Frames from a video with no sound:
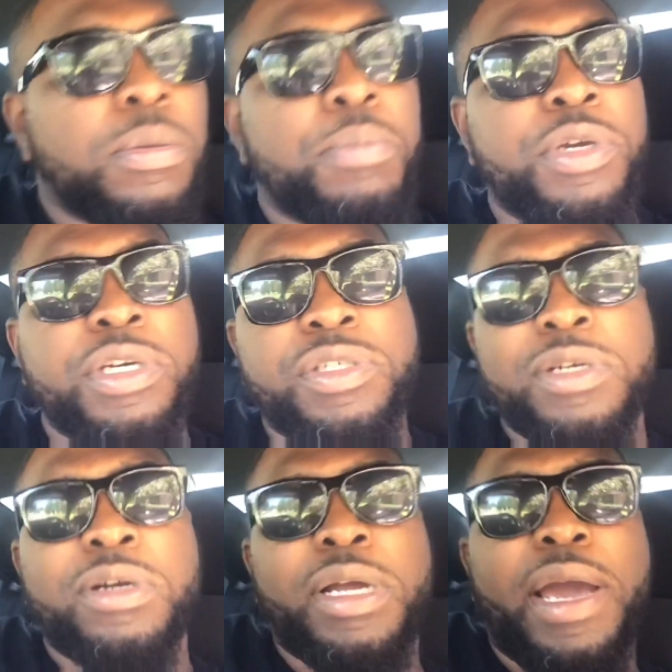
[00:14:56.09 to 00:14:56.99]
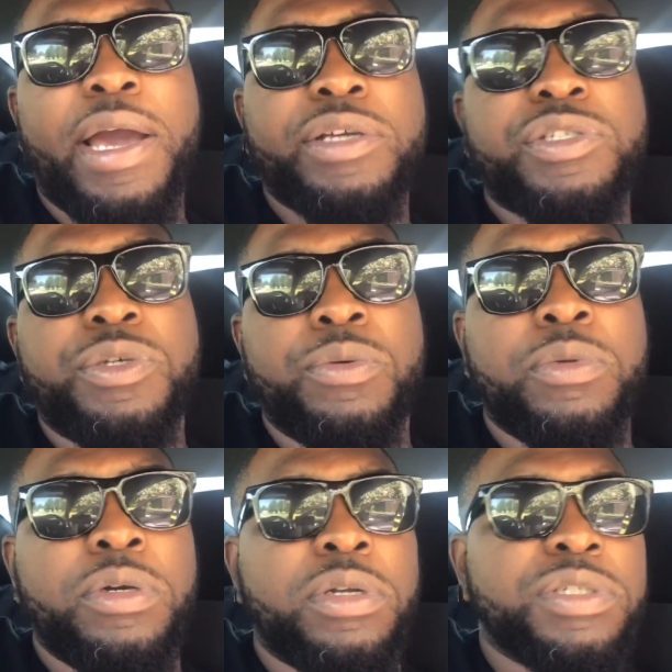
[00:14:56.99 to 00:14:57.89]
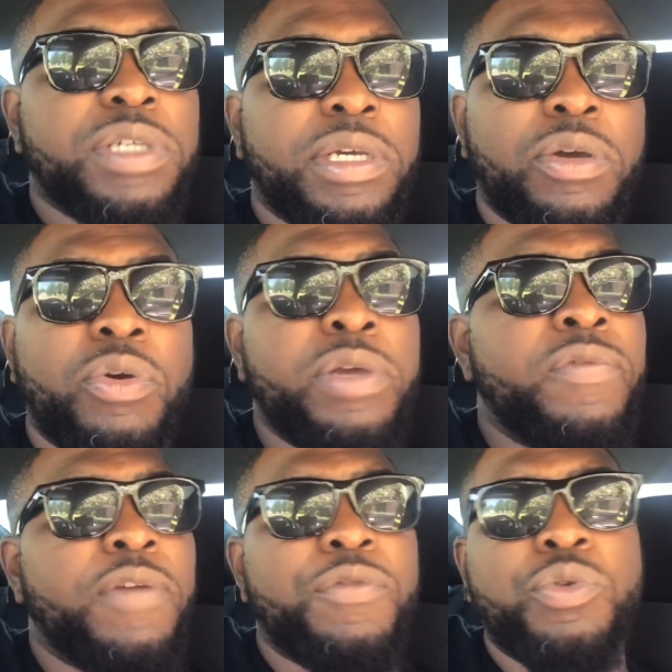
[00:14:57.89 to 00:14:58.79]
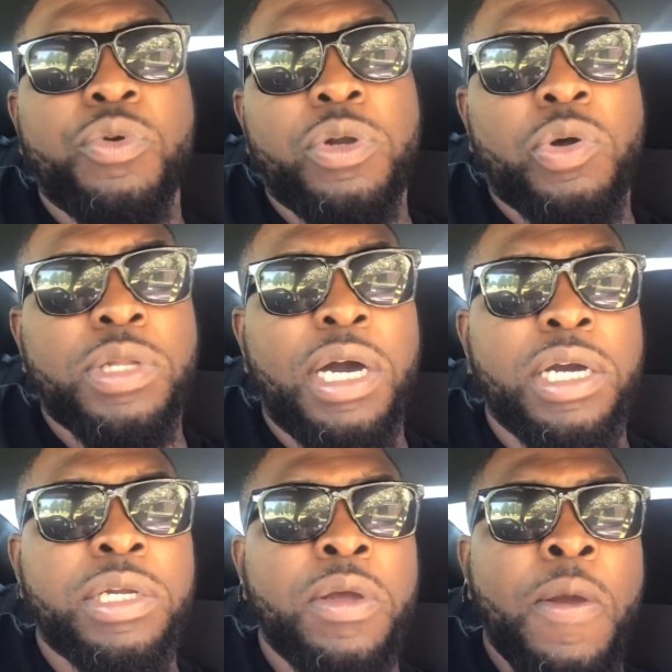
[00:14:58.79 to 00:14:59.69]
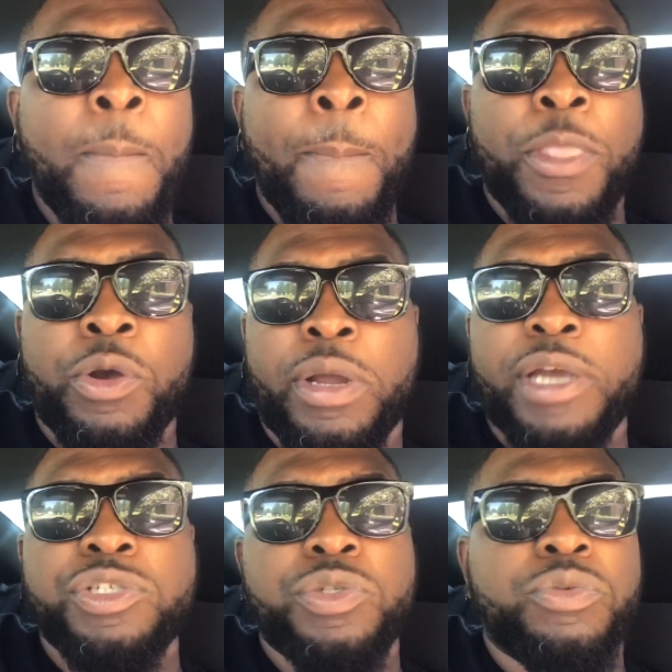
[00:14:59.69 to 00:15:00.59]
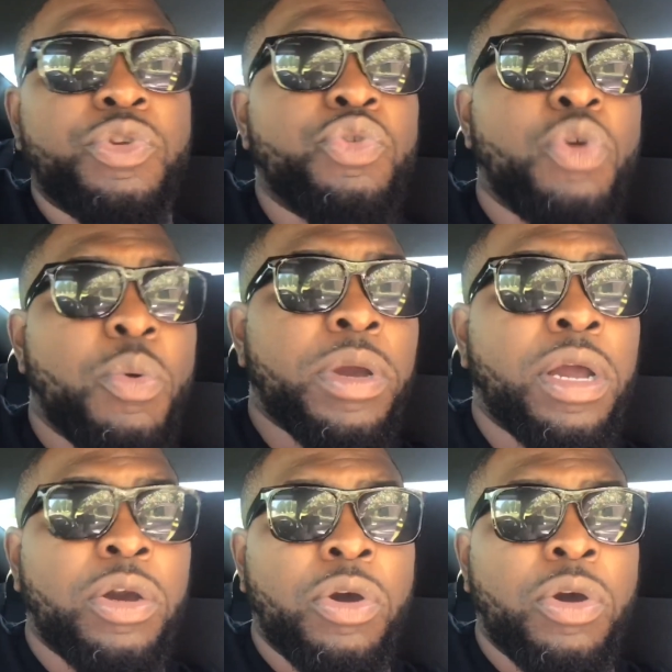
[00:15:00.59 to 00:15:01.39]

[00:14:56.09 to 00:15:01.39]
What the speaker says: because they're gonna ask you, they're gonna say, even if you do it online, they're gonna ask you, do you know what kind